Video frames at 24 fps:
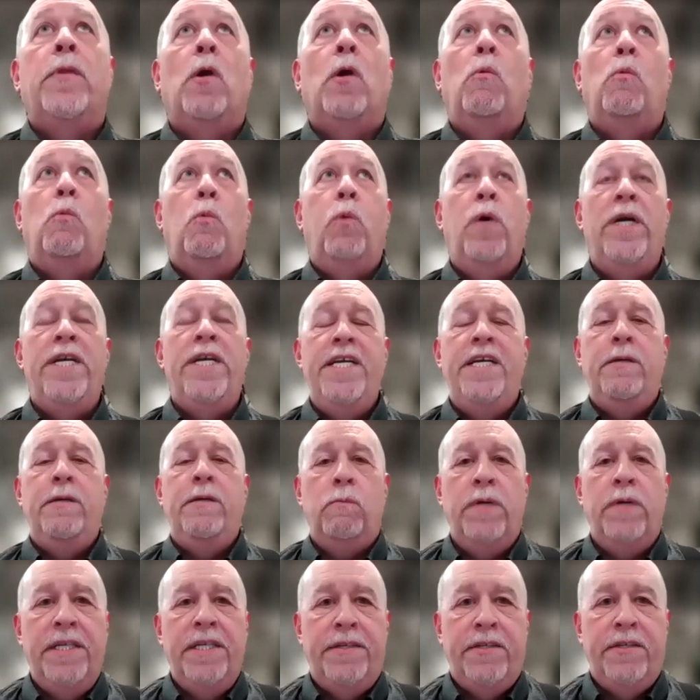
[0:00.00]

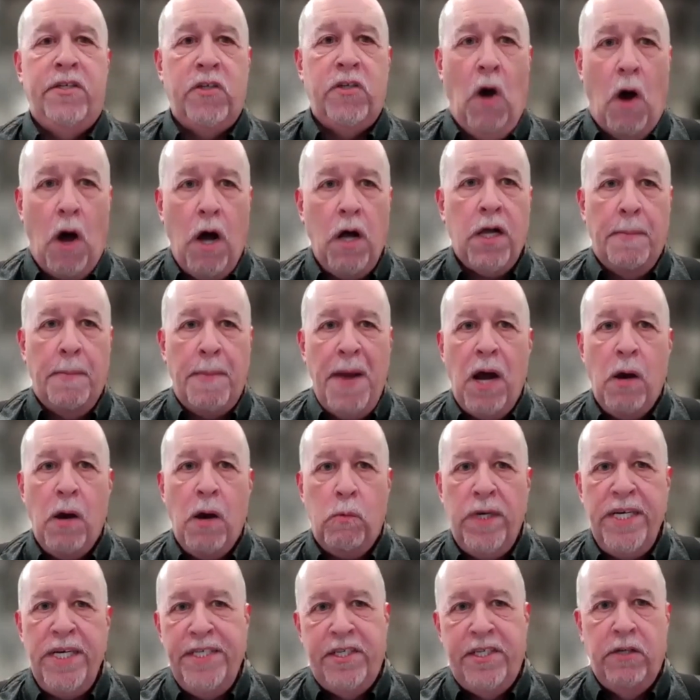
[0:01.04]
We talk
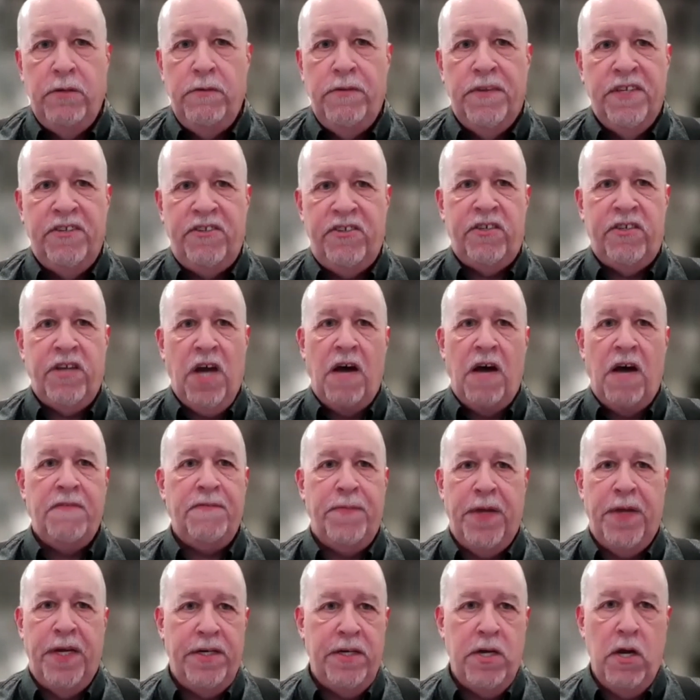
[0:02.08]
about, we do the
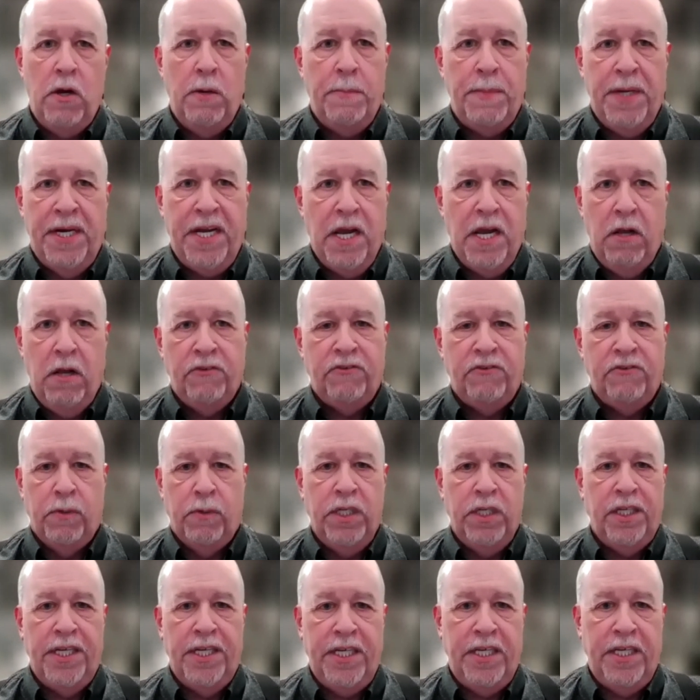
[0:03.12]
stuff that nobody else
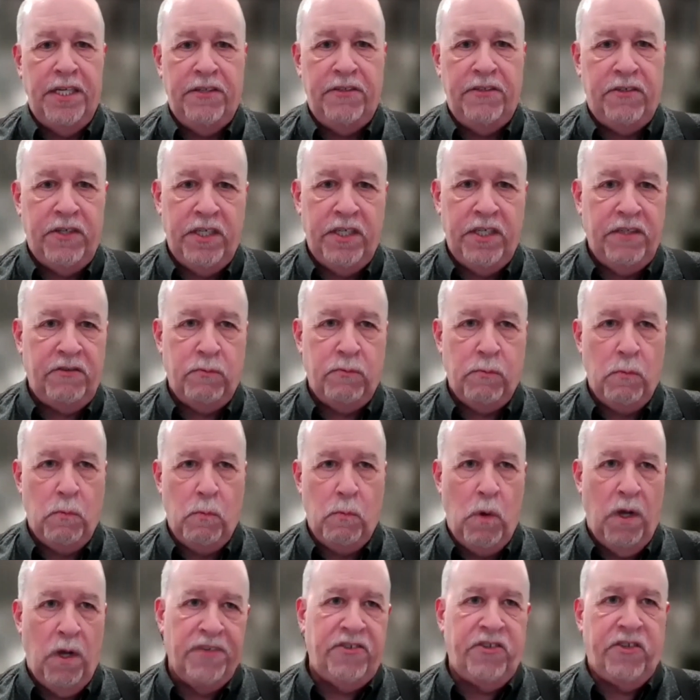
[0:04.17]
really
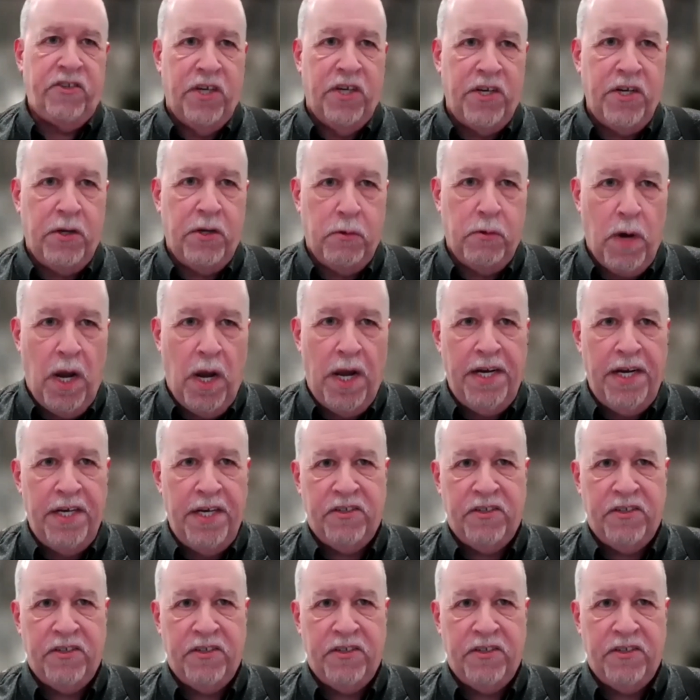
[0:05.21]
wants to do, right?